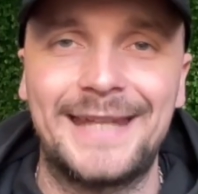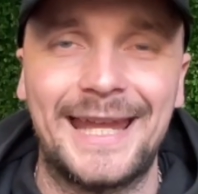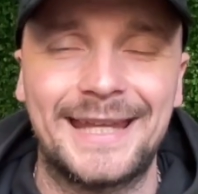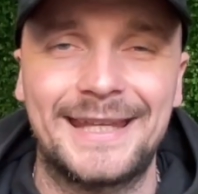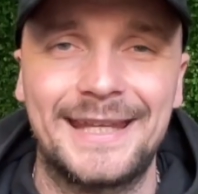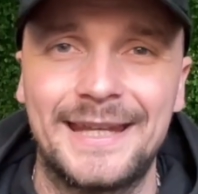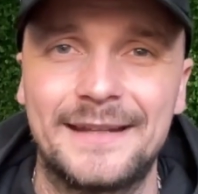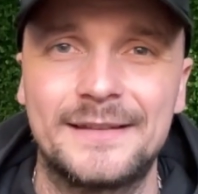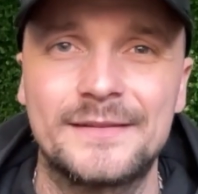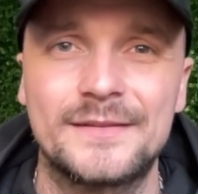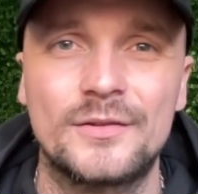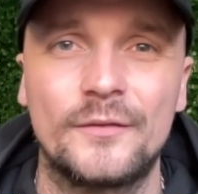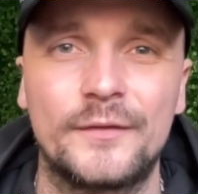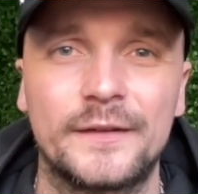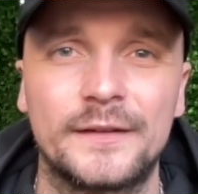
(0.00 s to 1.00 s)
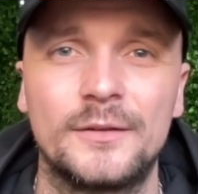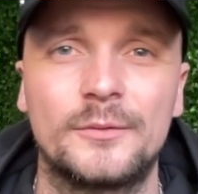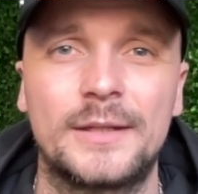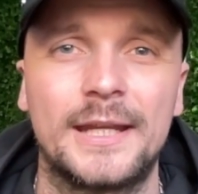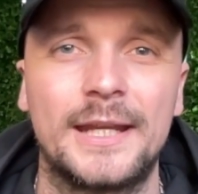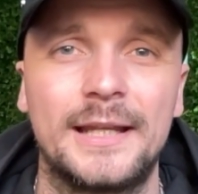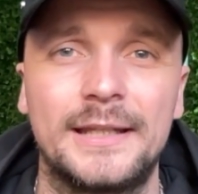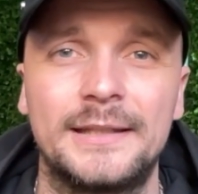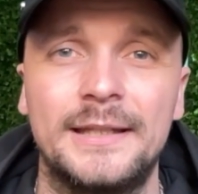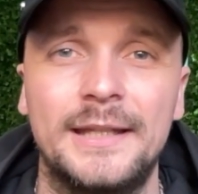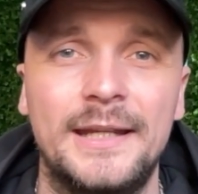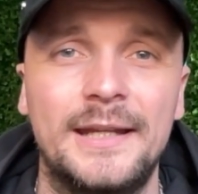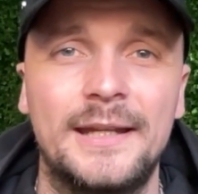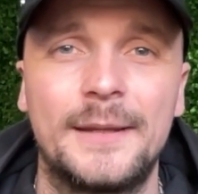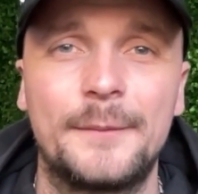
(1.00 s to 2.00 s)
decade and stuff is Luke Ayling.
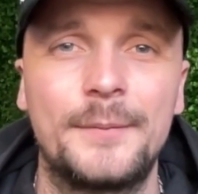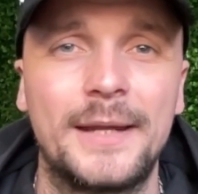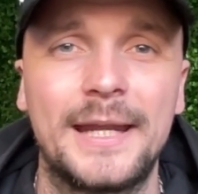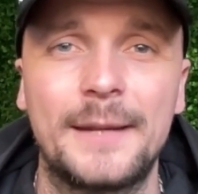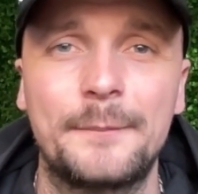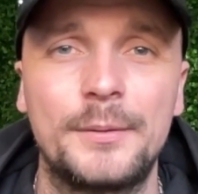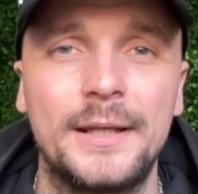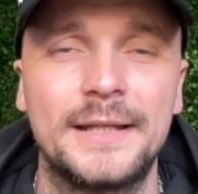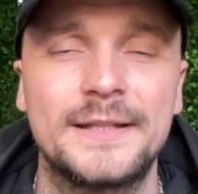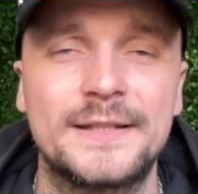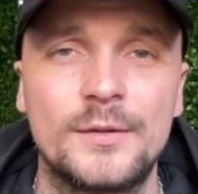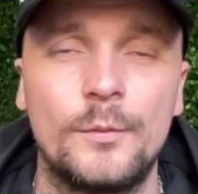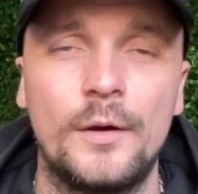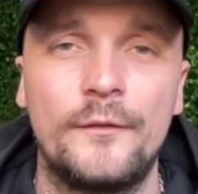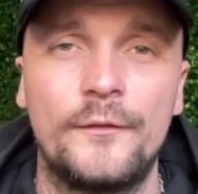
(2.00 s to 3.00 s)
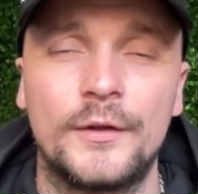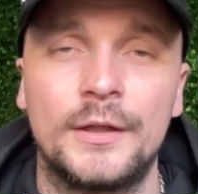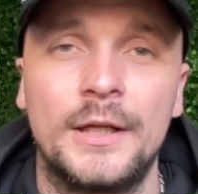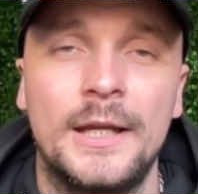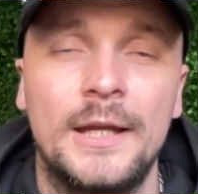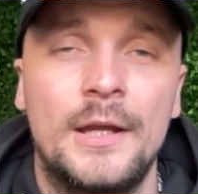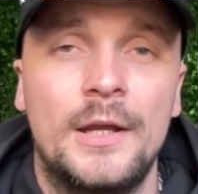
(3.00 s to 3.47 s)
He had plenty to offer.